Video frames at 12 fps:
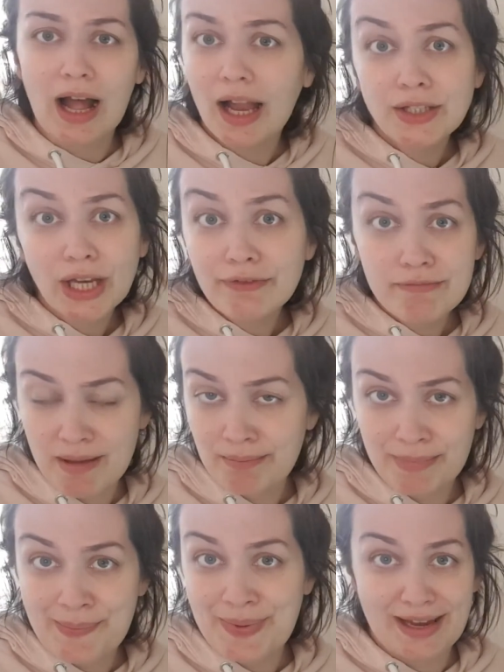I don't
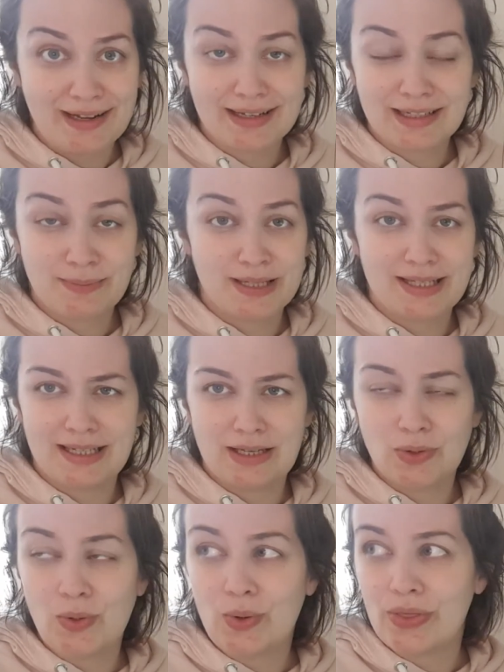remember being
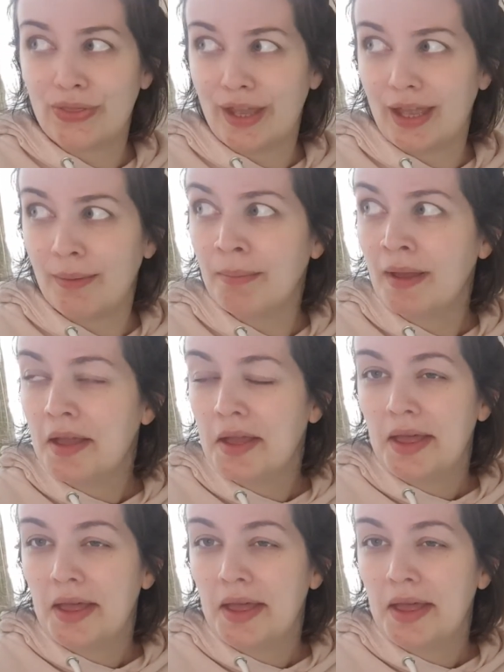explicitly taught them.